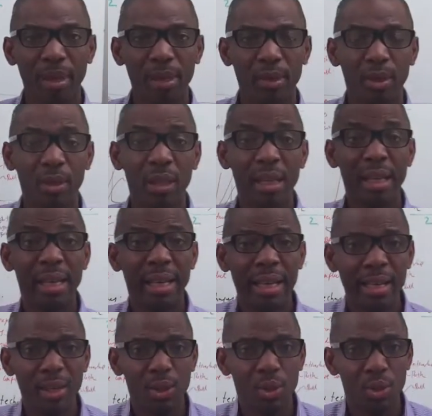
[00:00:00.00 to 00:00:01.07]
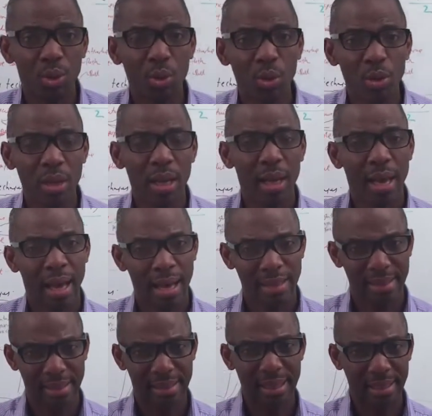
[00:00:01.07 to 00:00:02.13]
method is good at
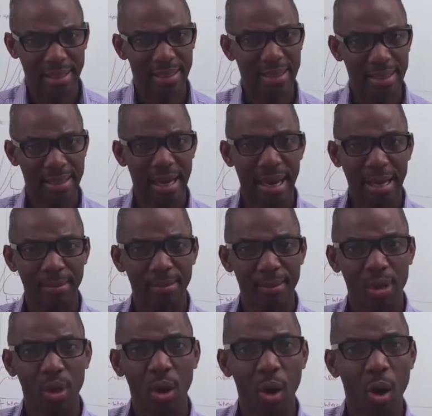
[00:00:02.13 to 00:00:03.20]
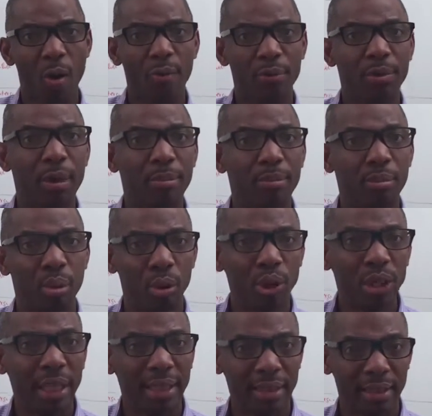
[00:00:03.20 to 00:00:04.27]
certain times of the
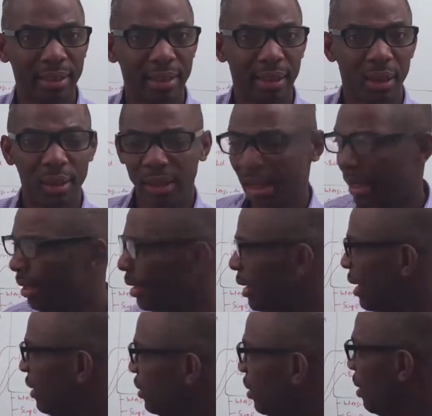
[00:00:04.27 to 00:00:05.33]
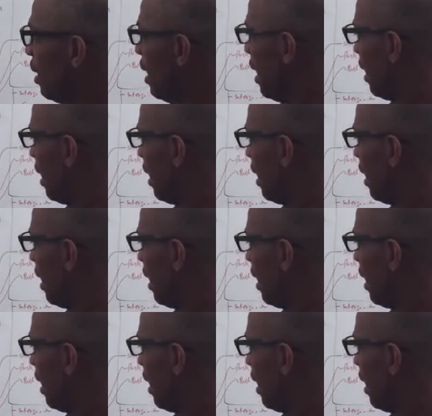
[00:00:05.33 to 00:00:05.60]
project. Okay, so